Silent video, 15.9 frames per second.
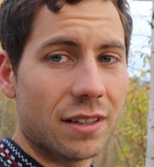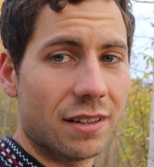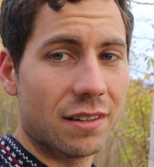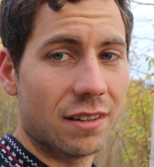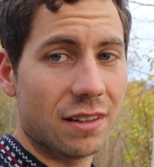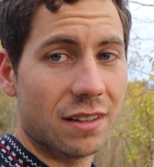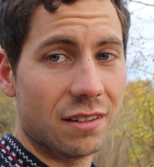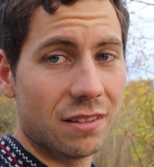
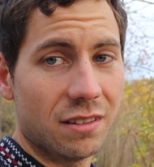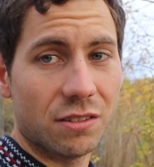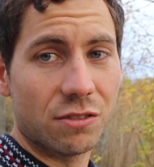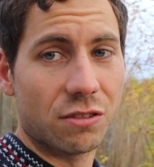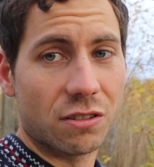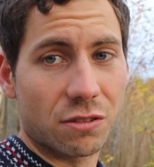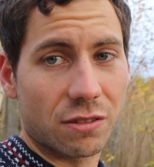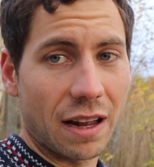This
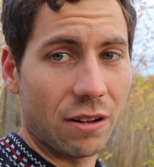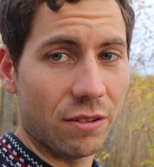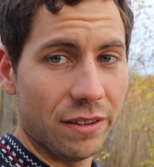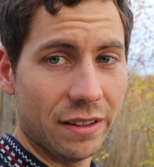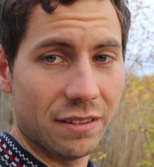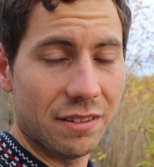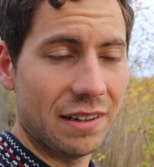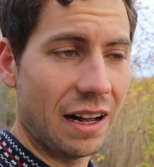is just how
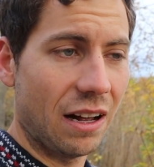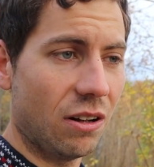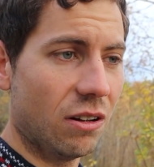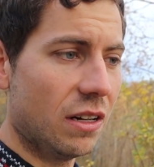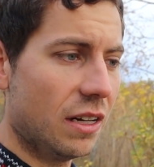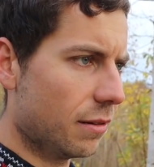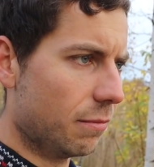it is now,